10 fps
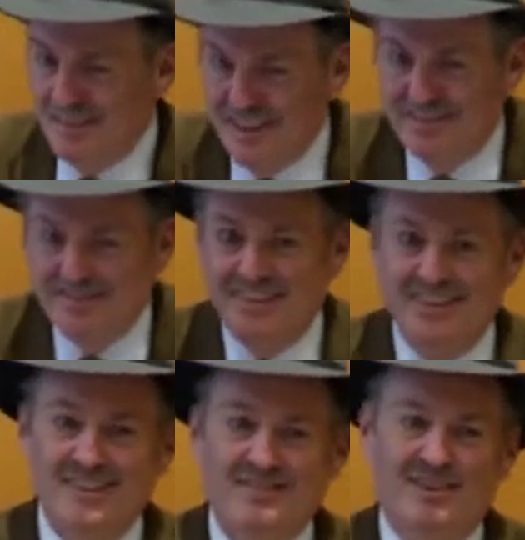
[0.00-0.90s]
life,
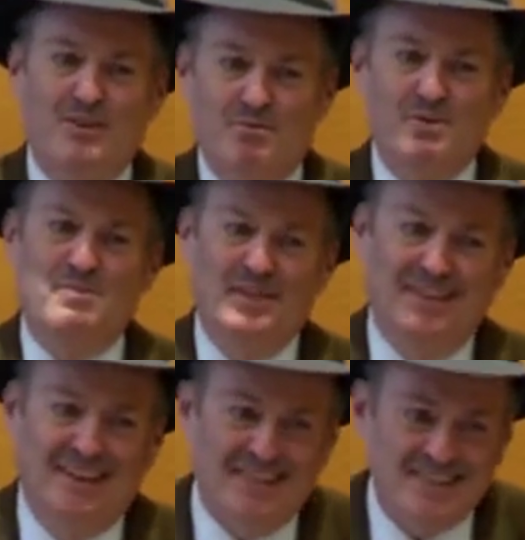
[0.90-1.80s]
so I know three
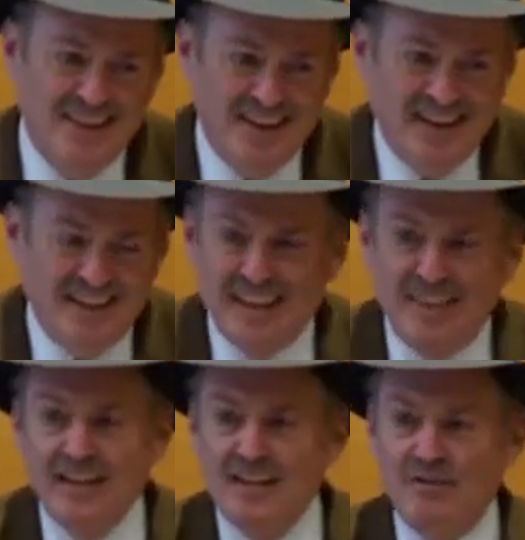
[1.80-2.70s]
billionaires, and they
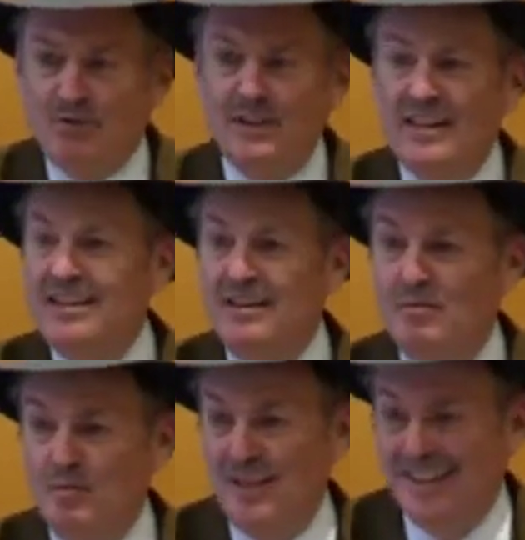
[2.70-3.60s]
think differently
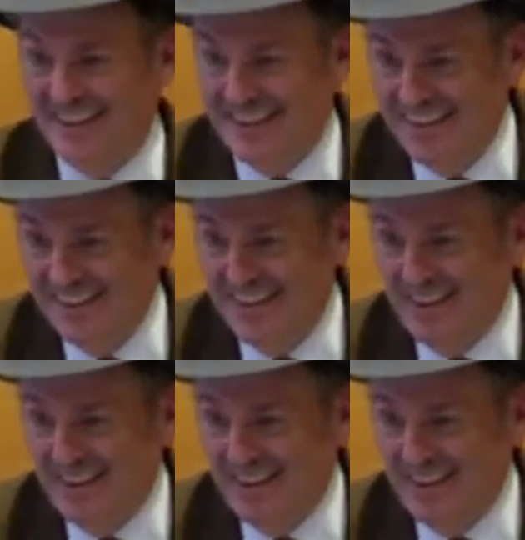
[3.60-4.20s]
than we think,